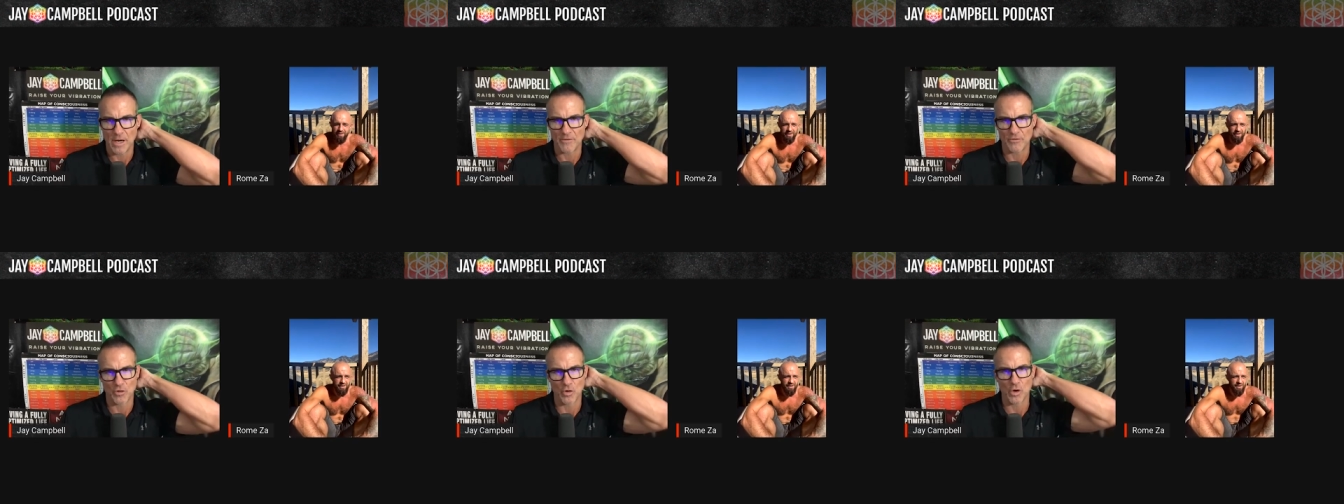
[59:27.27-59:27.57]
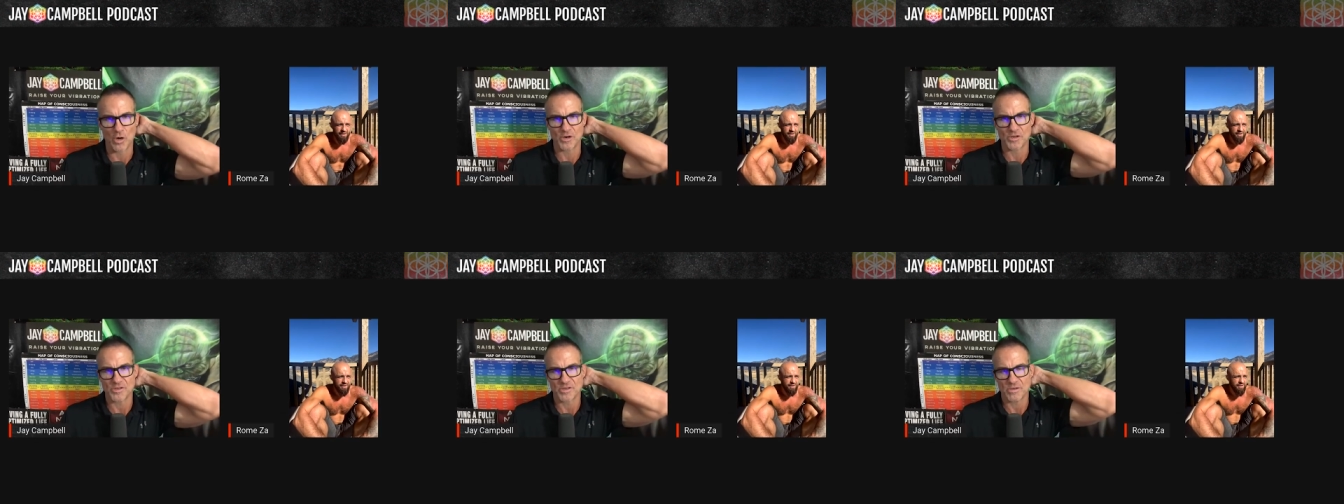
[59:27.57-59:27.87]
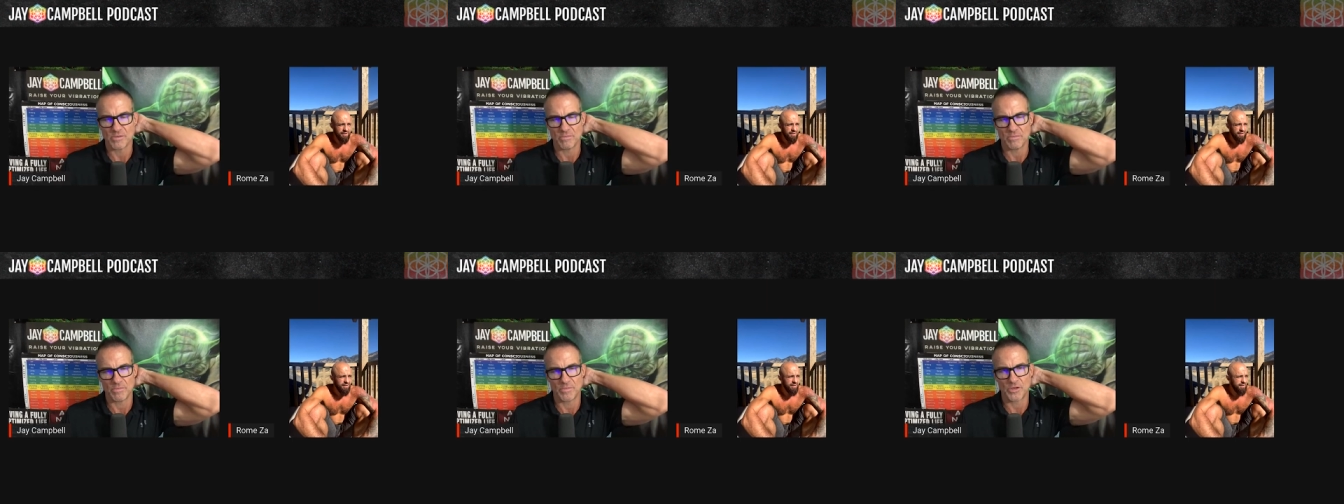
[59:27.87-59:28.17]
Of course.
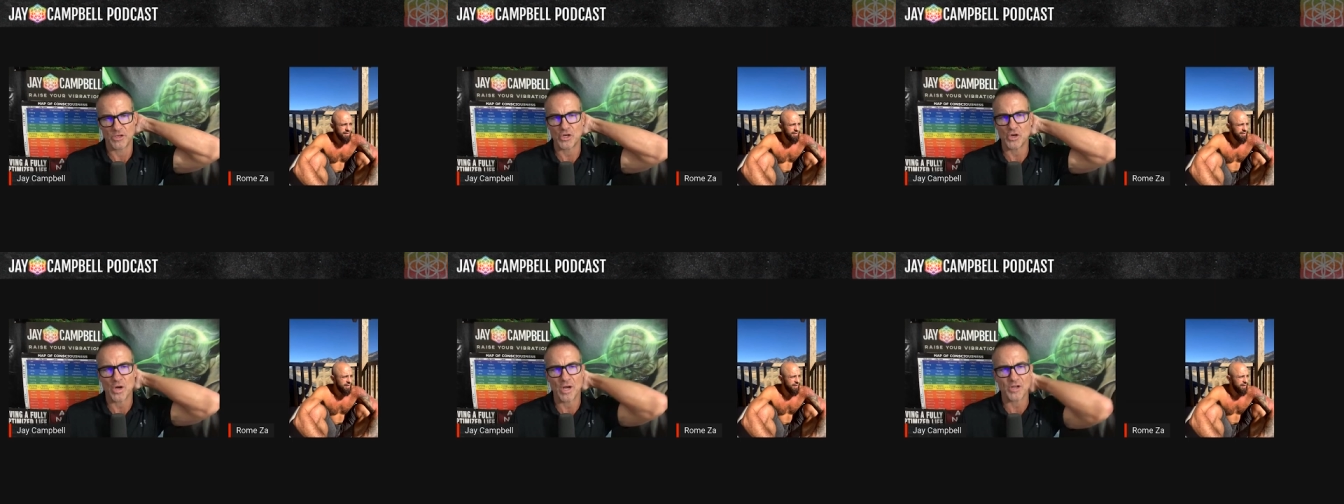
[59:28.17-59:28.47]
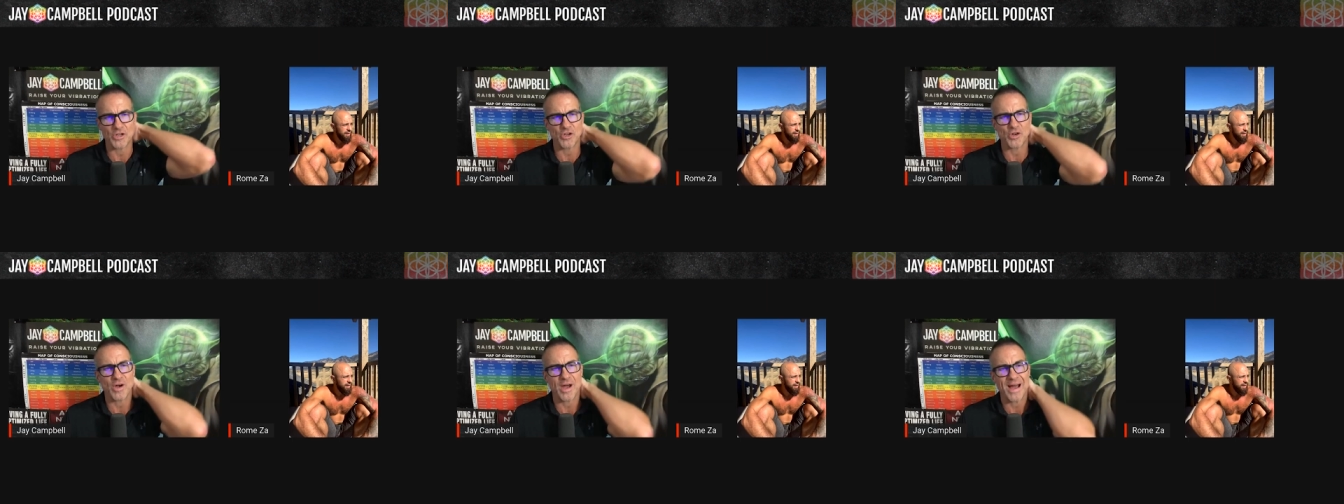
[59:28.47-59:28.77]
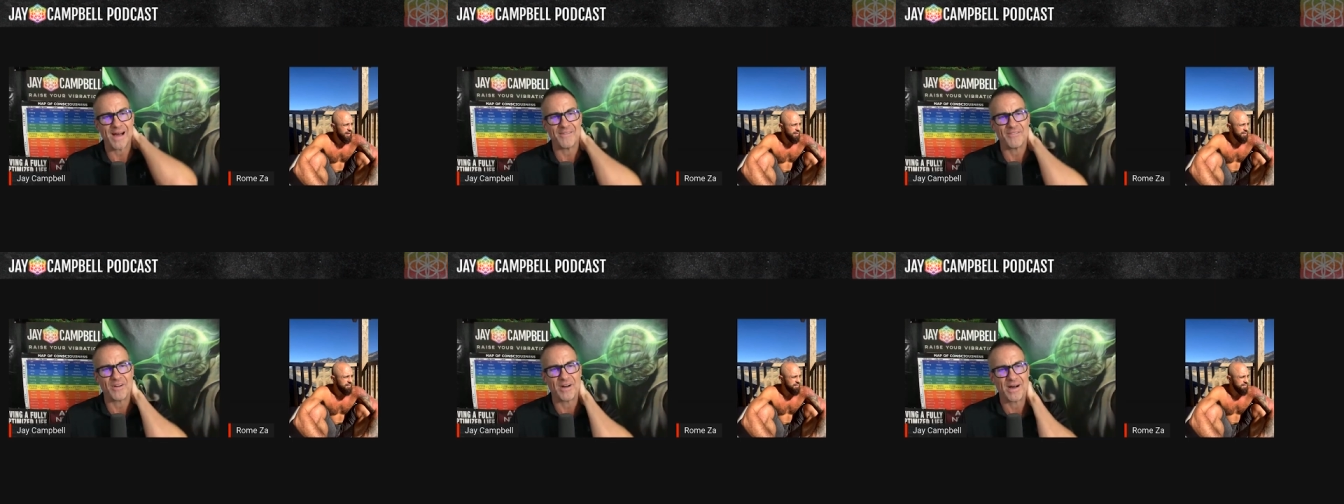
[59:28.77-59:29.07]
Do you um, do you
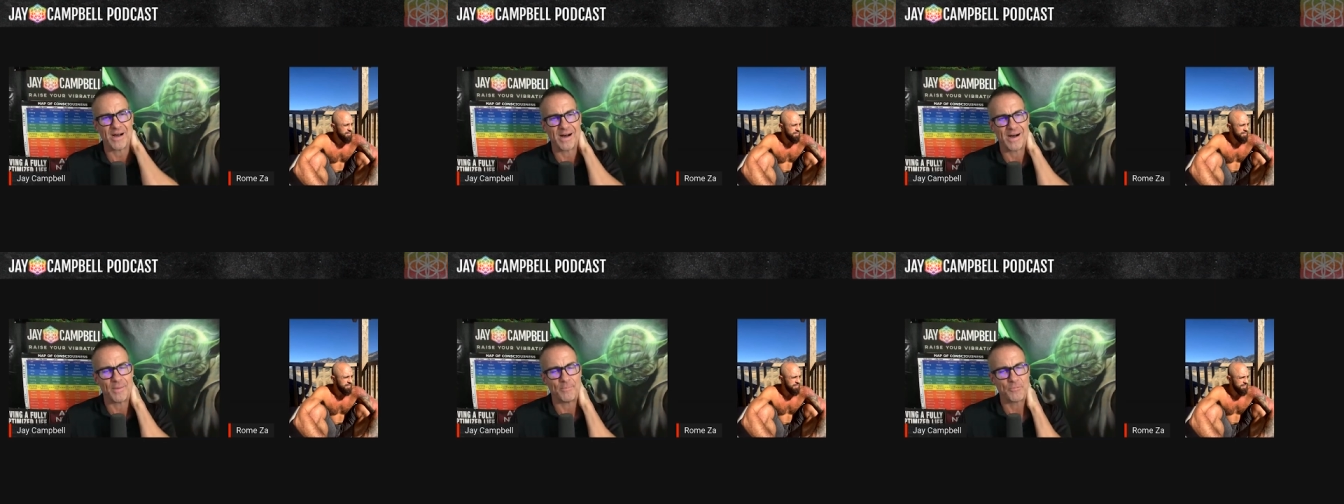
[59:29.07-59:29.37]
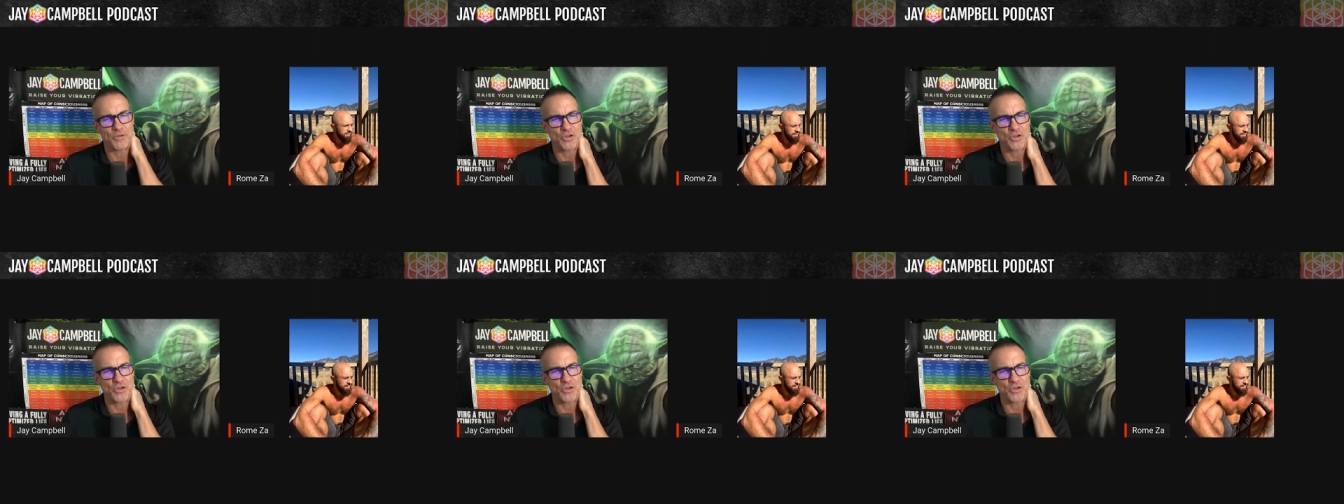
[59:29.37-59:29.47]
have a um,